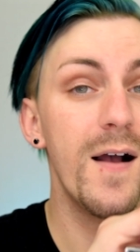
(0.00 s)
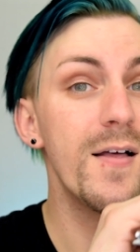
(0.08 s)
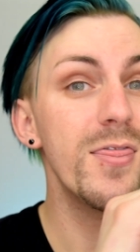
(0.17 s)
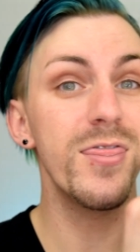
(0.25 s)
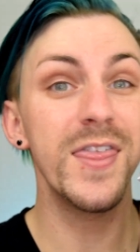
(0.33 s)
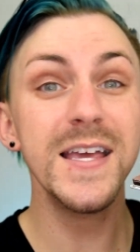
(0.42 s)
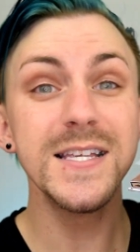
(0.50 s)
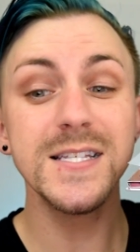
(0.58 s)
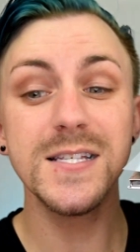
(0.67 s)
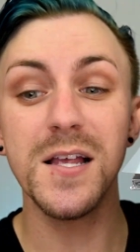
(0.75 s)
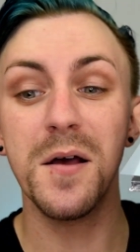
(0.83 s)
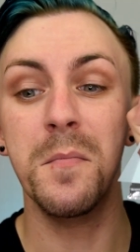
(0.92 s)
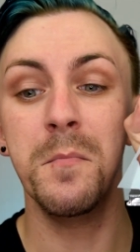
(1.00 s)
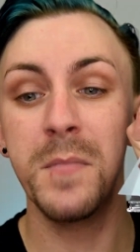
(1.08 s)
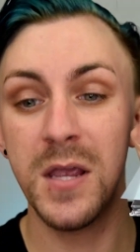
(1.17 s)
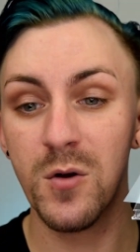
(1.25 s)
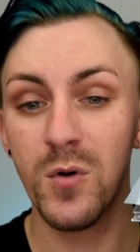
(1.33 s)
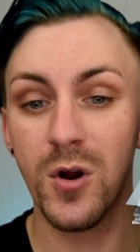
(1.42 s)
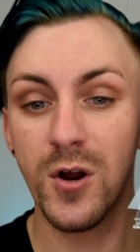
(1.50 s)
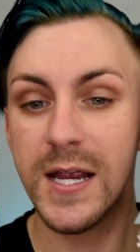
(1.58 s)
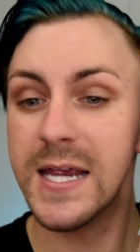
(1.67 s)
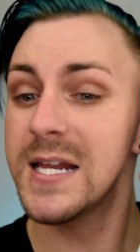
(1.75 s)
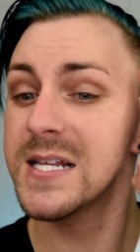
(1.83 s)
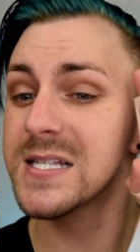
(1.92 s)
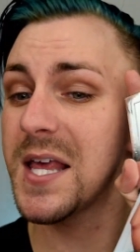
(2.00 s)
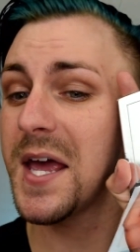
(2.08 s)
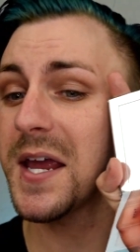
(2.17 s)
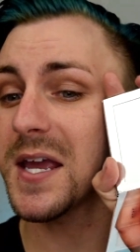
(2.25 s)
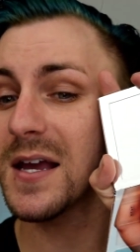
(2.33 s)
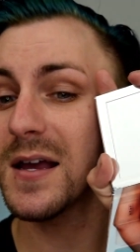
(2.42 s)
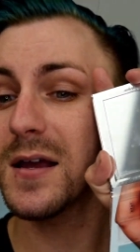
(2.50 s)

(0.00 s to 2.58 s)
this mirror, it is like